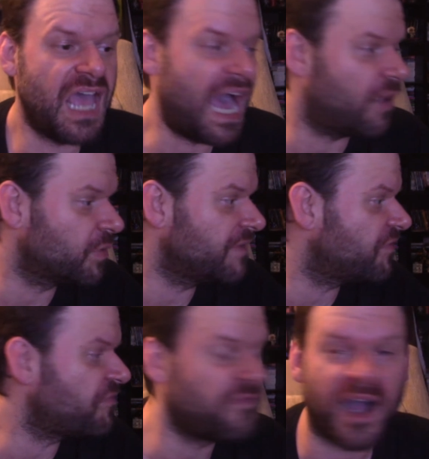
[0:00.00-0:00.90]
I don't give
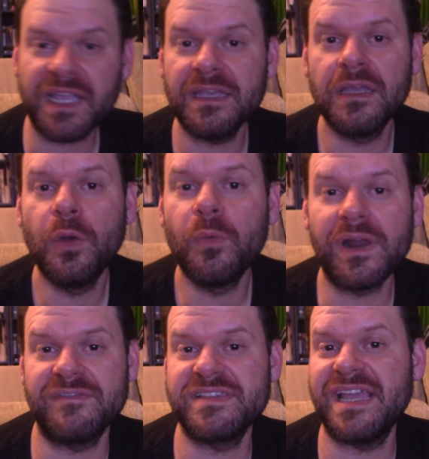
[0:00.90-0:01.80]
a fuck
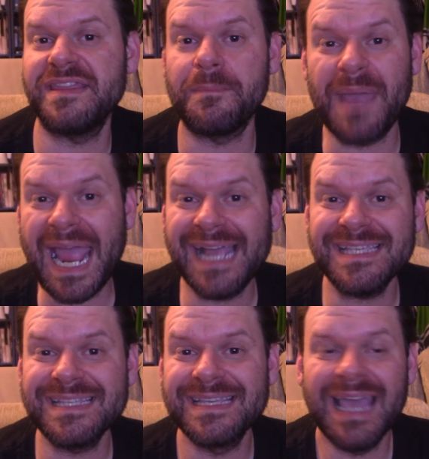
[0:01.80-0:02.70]
what I've said in the
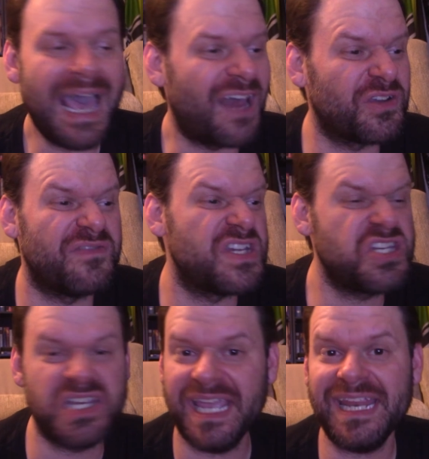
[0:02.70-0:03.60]
past. I don't give a
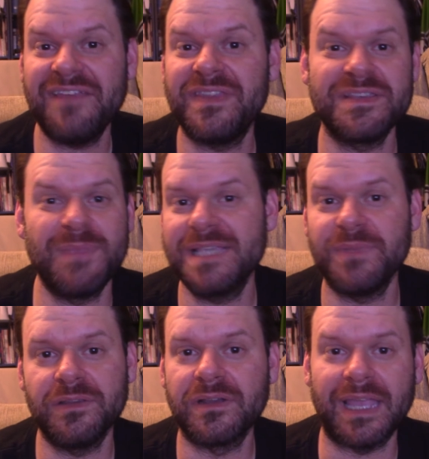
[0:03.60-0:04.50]
shit if this makes
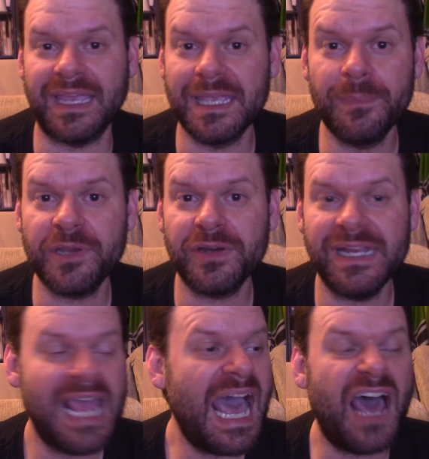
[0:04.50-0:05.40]
me look like a
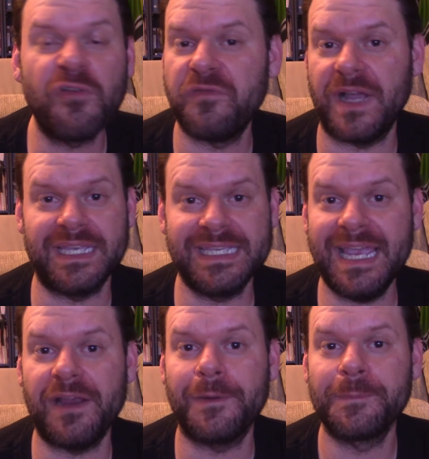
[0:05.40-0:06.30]
hypocrite. I don't fucking
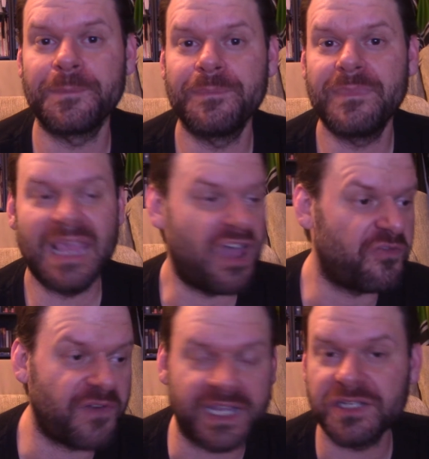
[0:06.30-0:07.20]
care. I don't
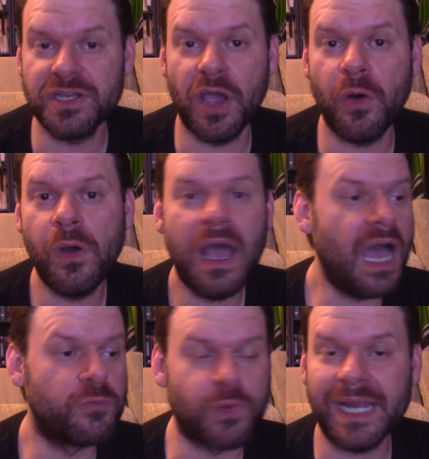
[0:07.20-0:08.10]
fucking know.
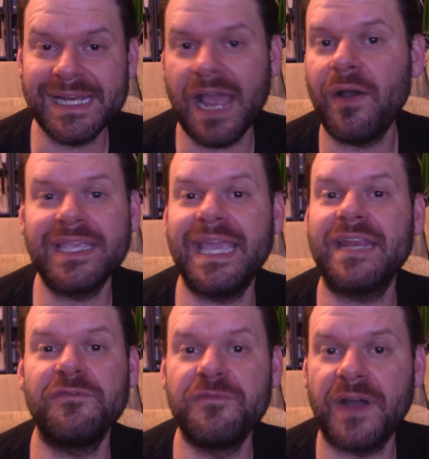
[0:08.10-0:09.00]
Right now, I can't
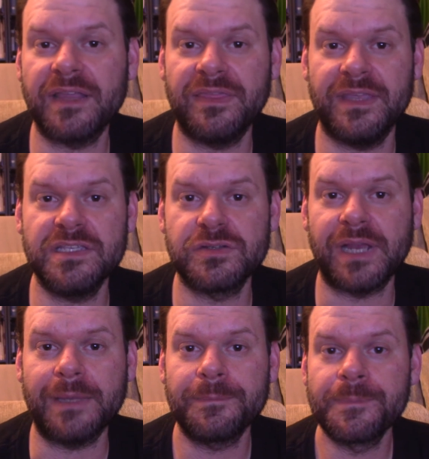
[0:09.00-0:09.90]
even fucking think
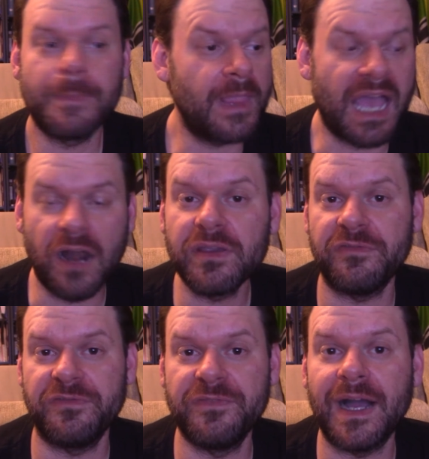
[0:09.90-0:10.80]
straight. I don't give
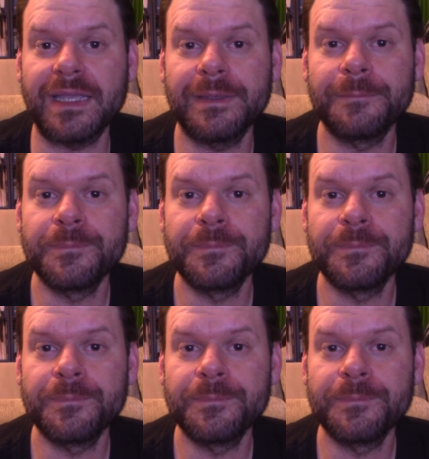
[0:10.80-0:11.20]
a fuck.